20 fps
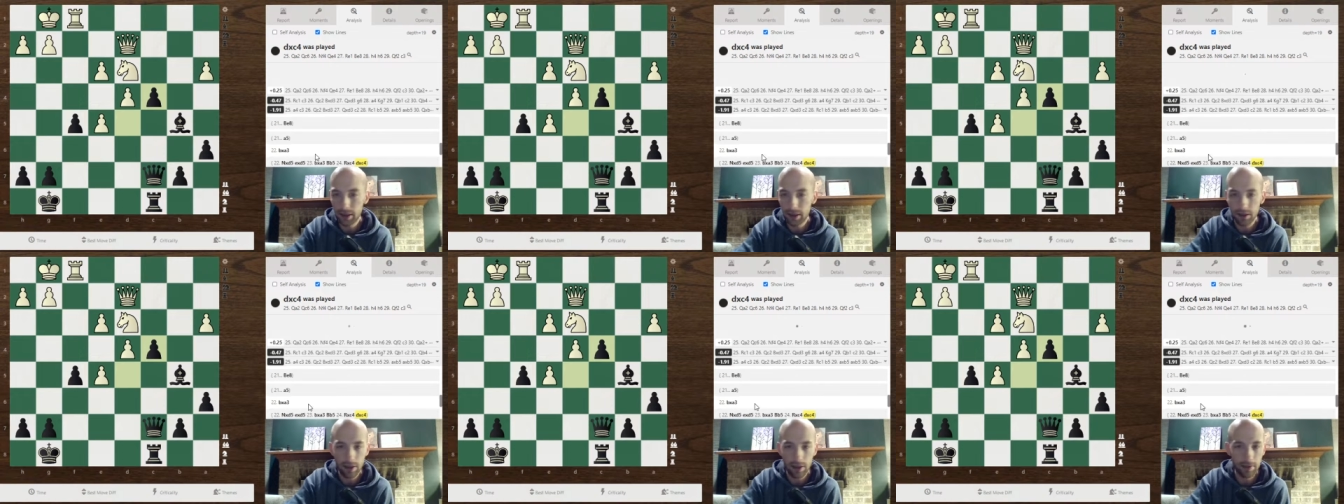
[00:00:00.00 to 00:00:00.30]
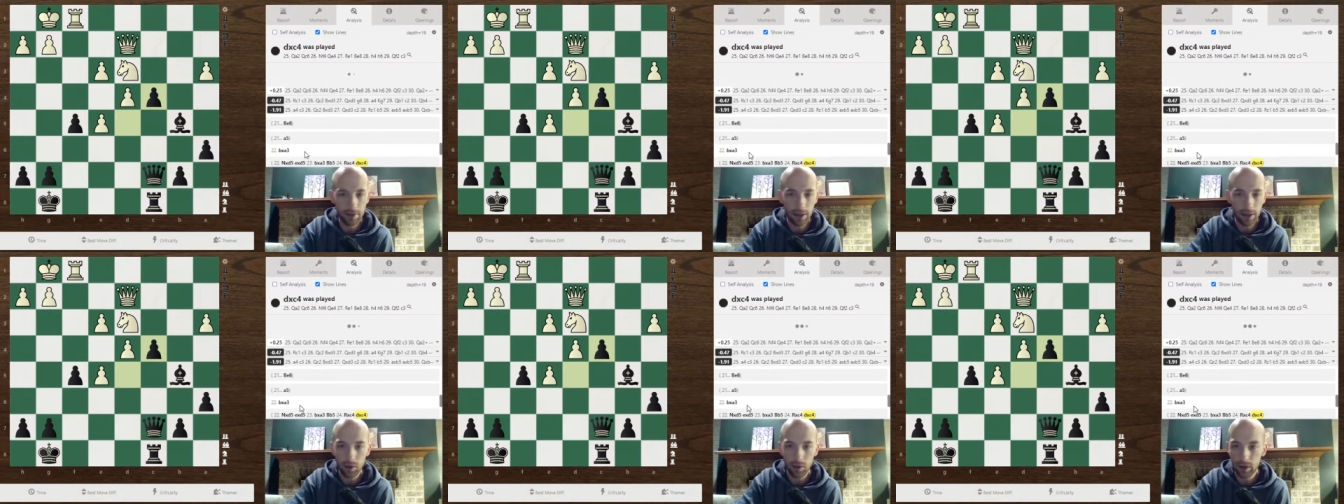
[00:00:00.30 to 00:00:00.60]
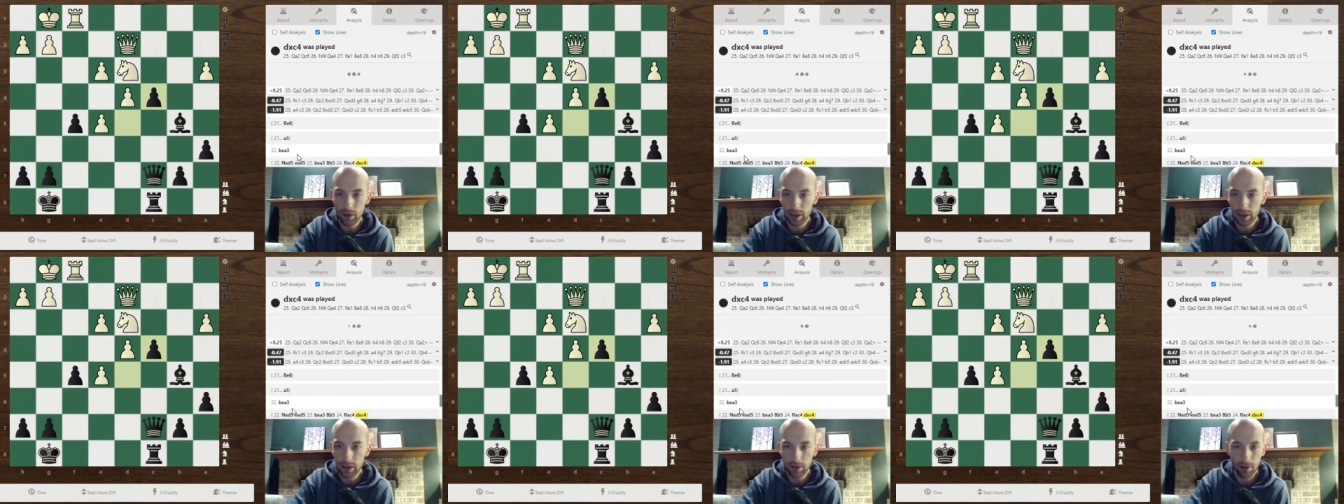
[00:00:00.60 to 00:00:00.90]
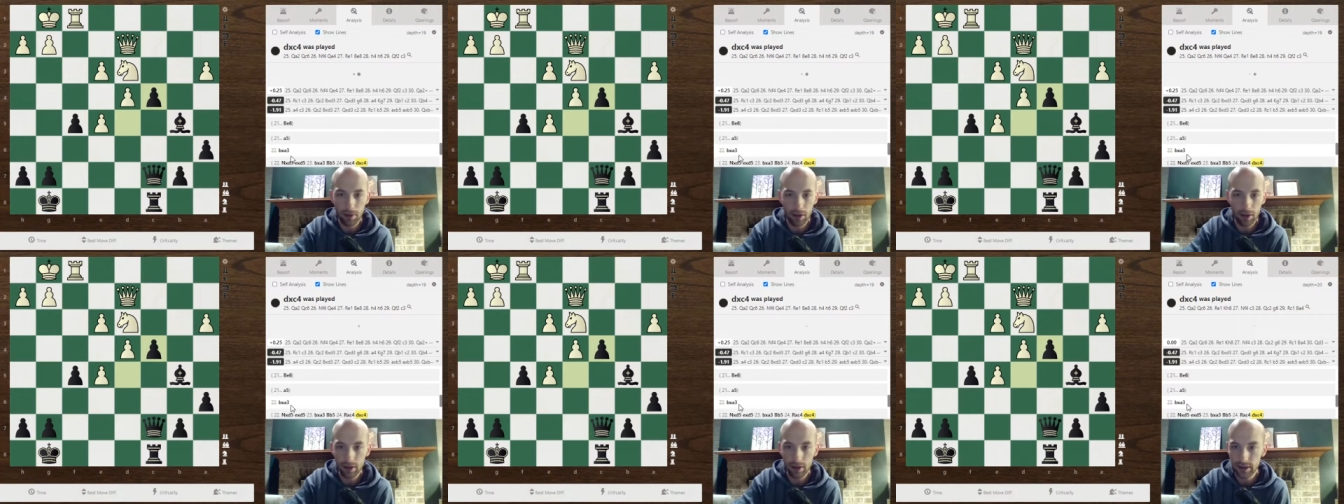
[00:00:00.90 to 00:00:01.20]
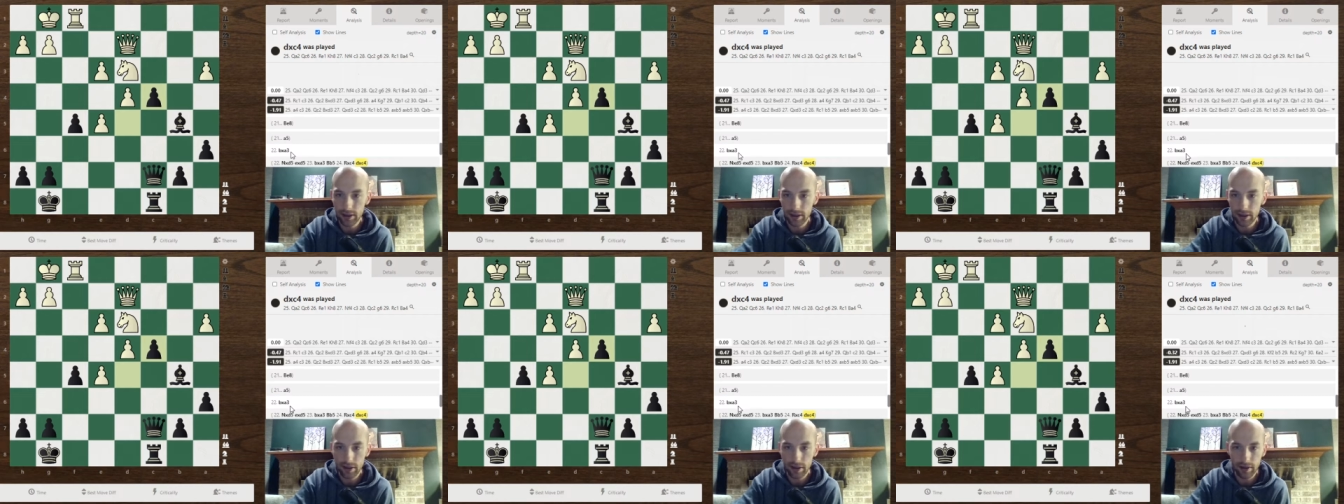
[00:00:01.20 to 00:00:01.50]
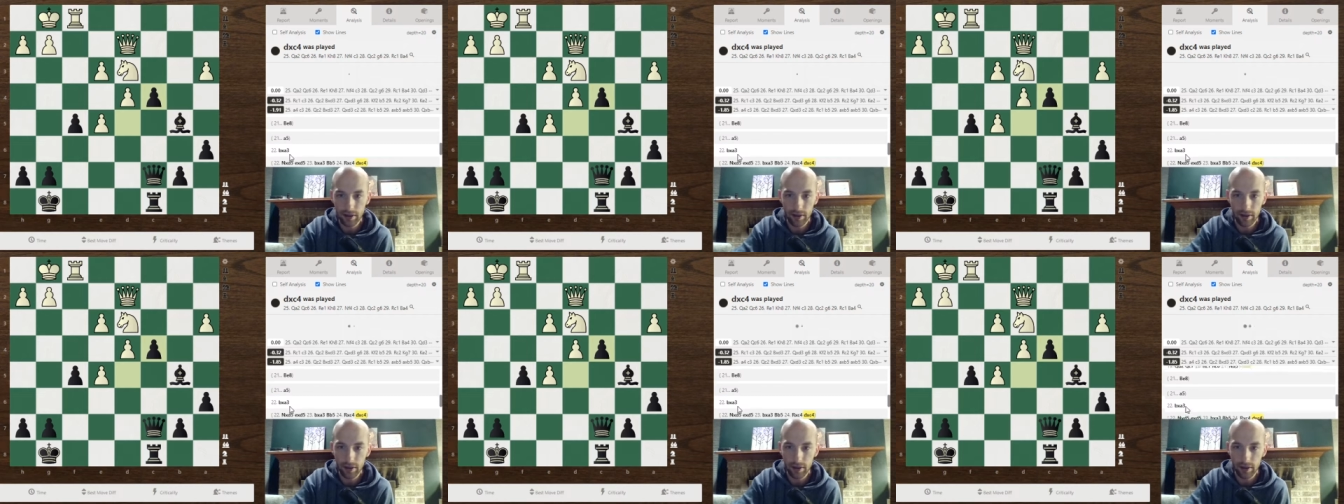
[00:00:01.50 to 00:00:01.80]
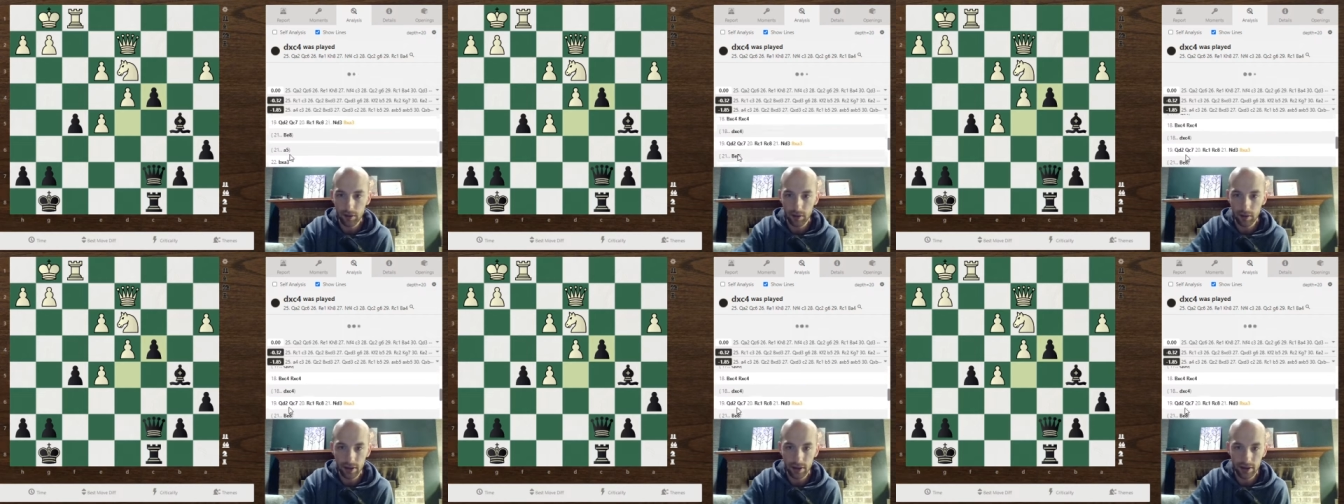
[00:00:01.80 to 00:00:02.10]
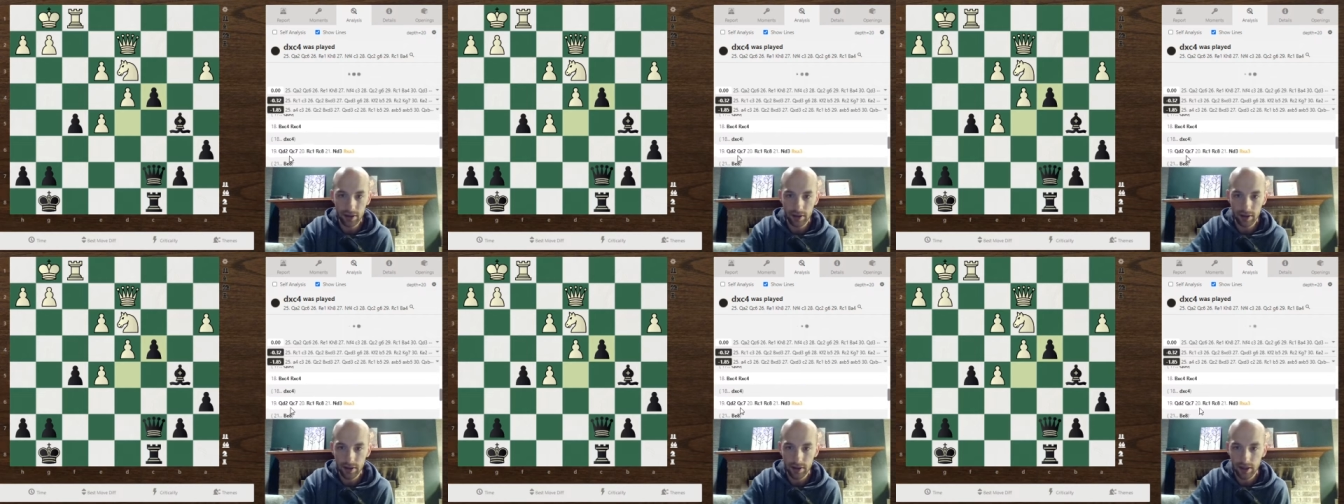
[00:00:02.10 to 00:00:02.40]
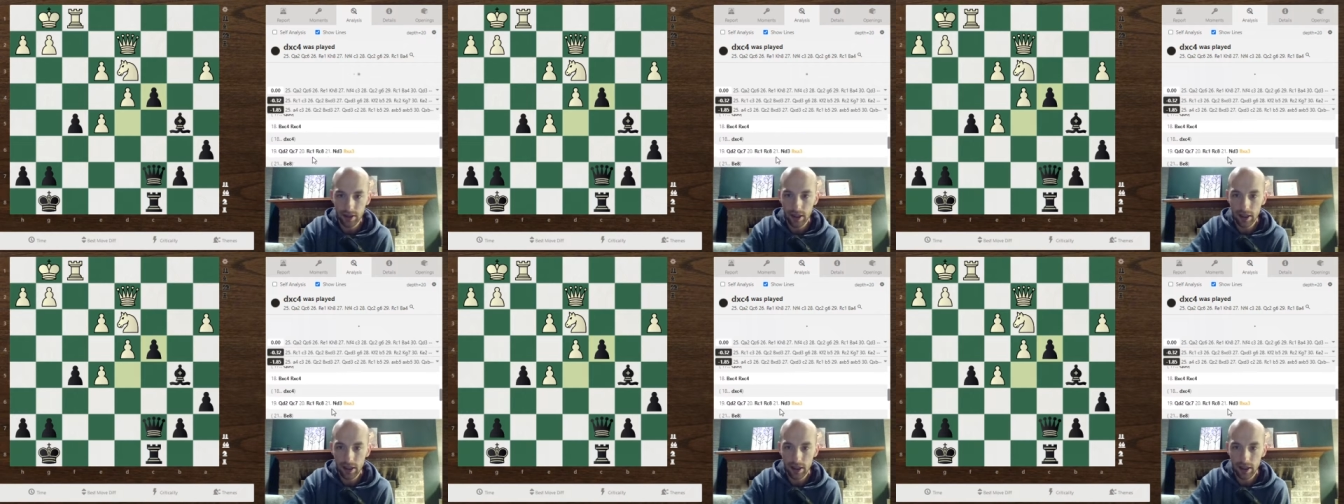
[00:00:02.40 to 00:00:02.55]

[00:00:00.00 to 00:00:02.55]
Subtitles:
I'm not winning a pawn as I thought I was.